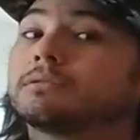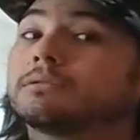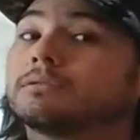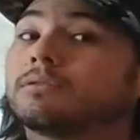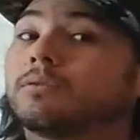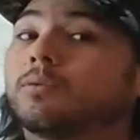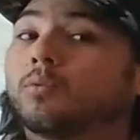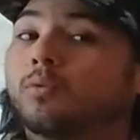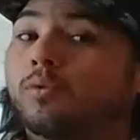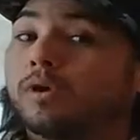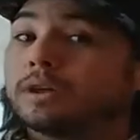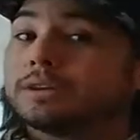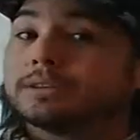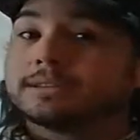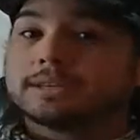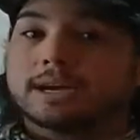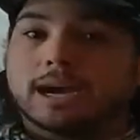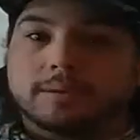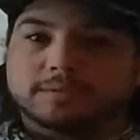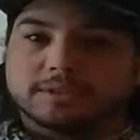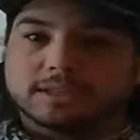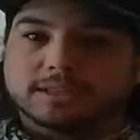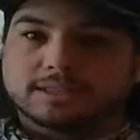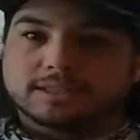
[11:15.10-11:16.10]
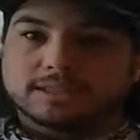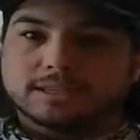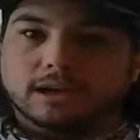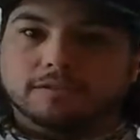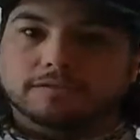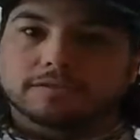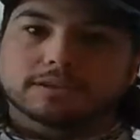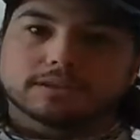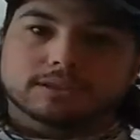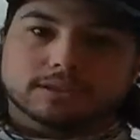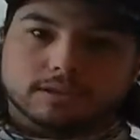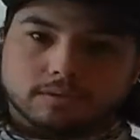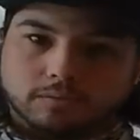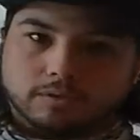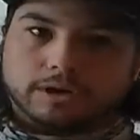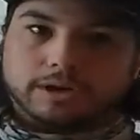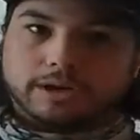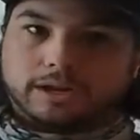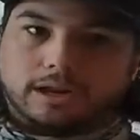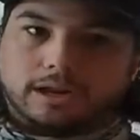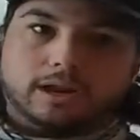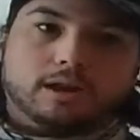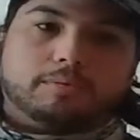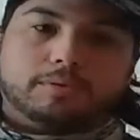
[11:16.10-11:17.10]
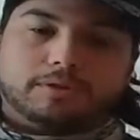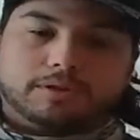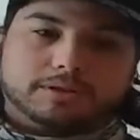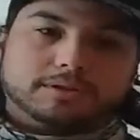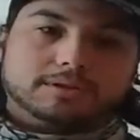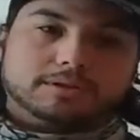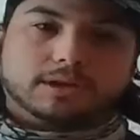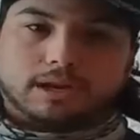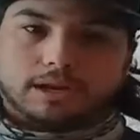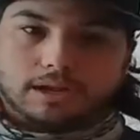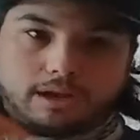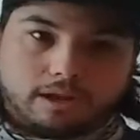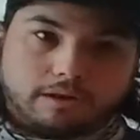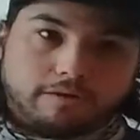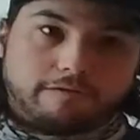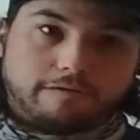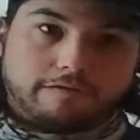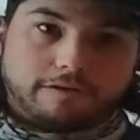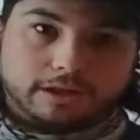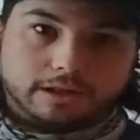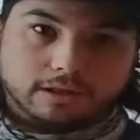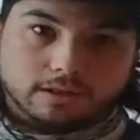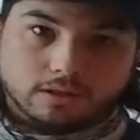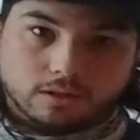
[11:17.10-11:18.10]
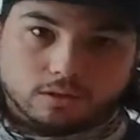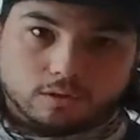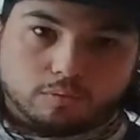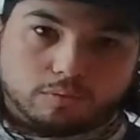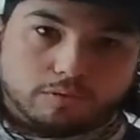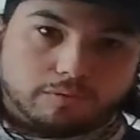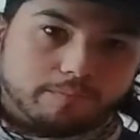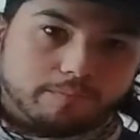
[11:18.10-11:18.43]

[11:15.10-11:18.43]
1 times itself, because then we're going to end up in this kind of infinite loop.